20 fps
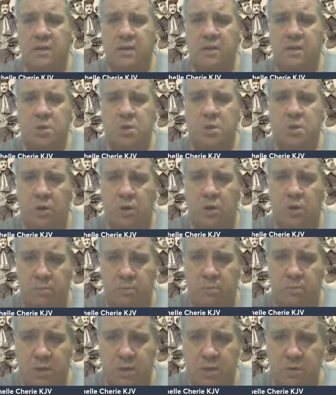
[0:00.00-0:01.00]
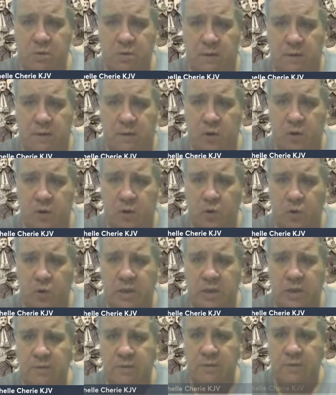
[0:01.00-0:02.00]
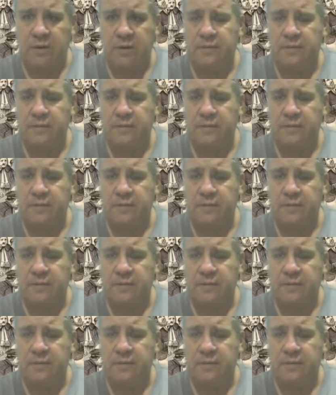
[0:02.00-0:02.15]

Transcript: So God bless you. Have a good evening.